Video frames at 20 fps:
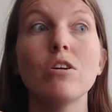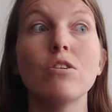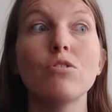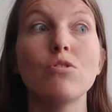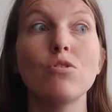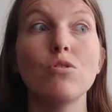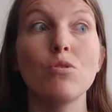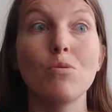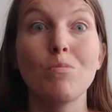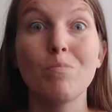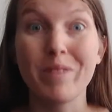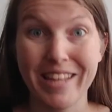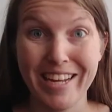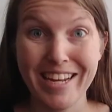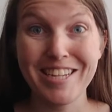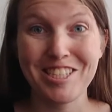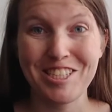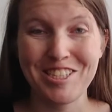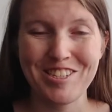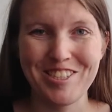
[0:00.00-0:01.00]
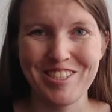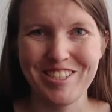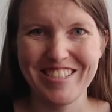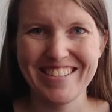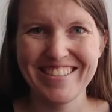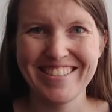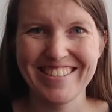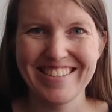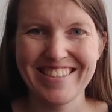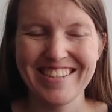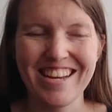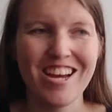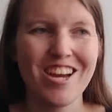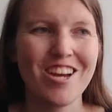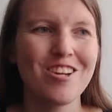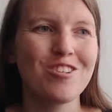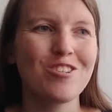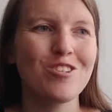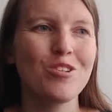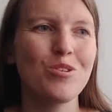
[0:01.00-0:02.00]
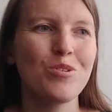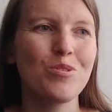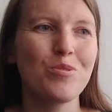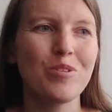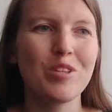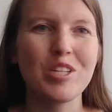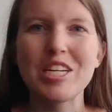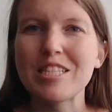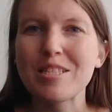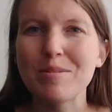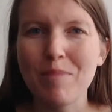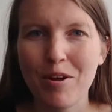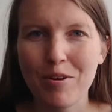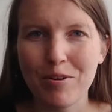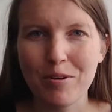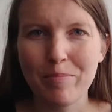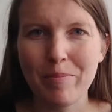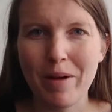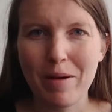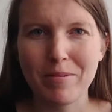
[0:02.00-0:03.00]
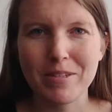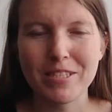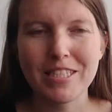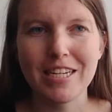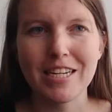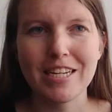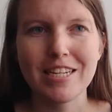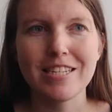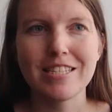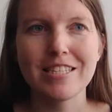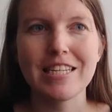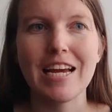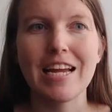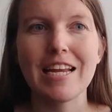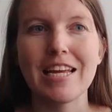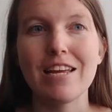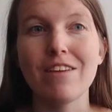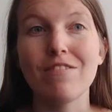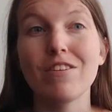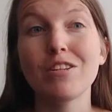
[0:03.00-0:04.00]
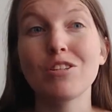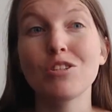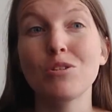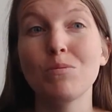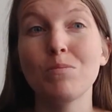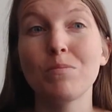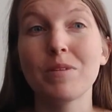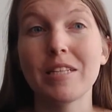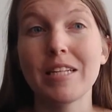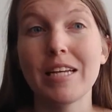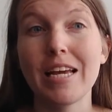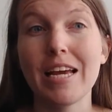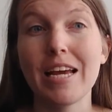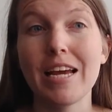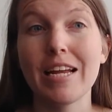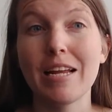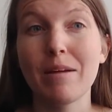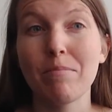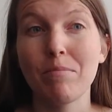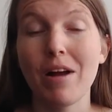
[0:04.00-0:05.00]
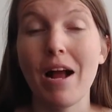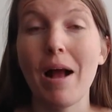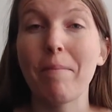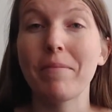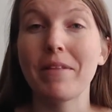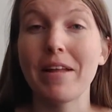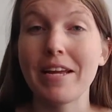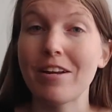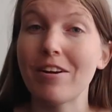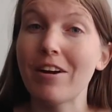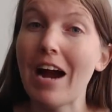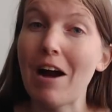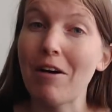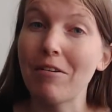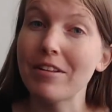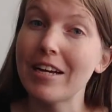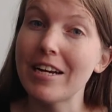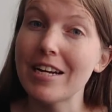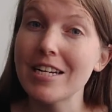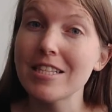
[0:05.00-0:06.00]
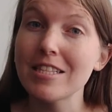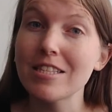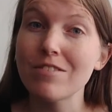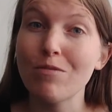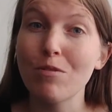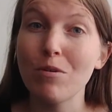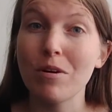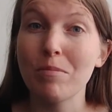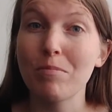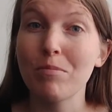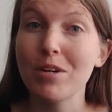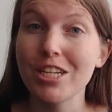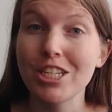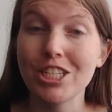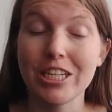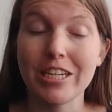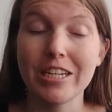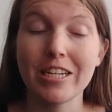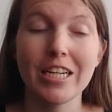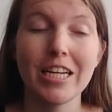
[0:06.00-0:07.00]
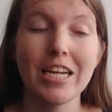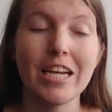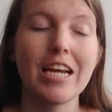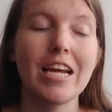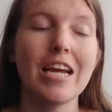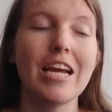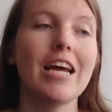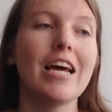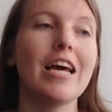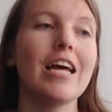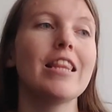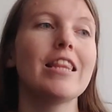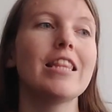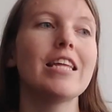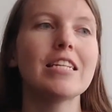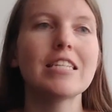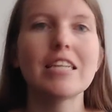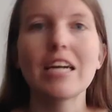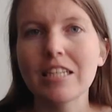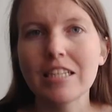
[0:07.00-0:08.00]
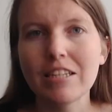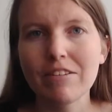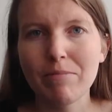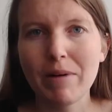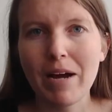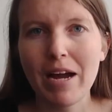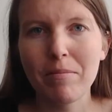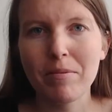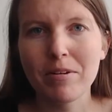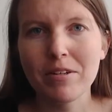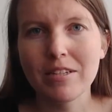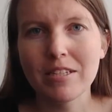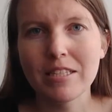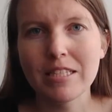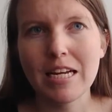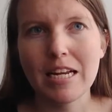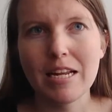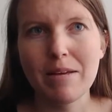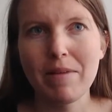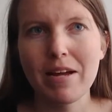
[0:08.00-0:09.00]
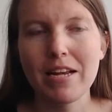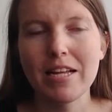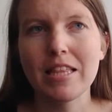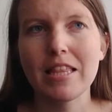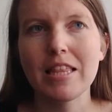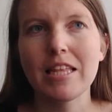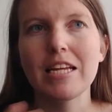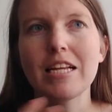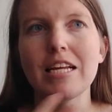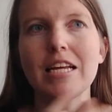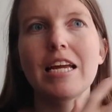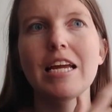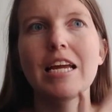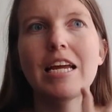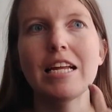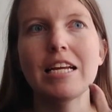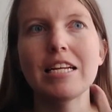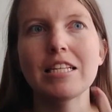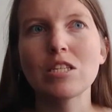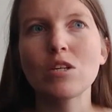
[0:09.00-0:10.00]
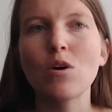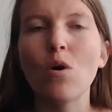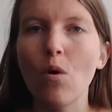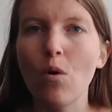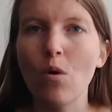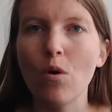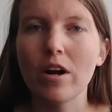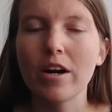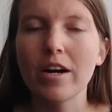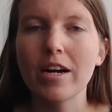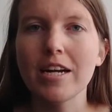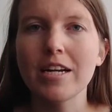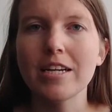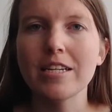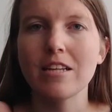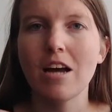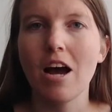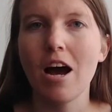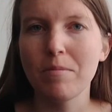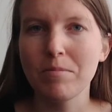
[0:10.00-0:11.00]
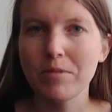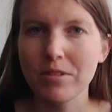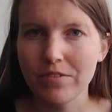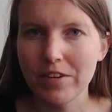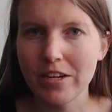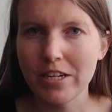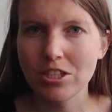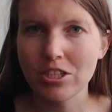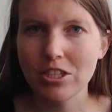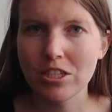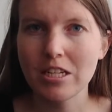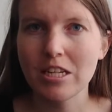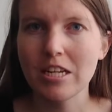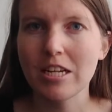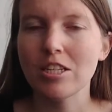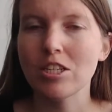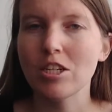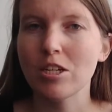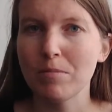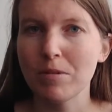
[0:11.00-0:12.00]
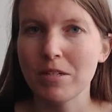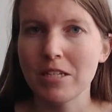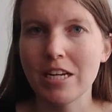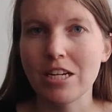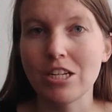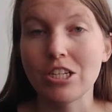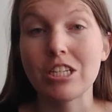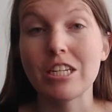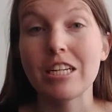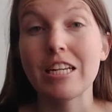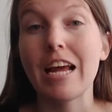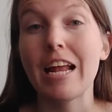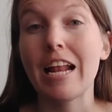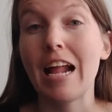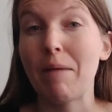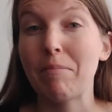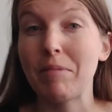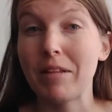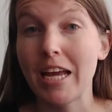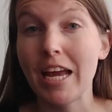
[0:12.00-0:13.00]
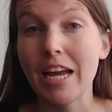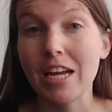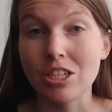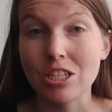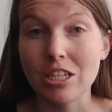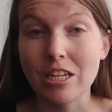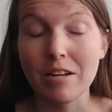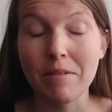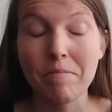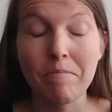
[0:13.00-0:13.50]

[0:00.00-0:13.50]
to plant churches, to lead small group Bible studies, and even to plan and prep like your outlines for preaching. The inductive Bible study method in its core is observation, interpretation, and application,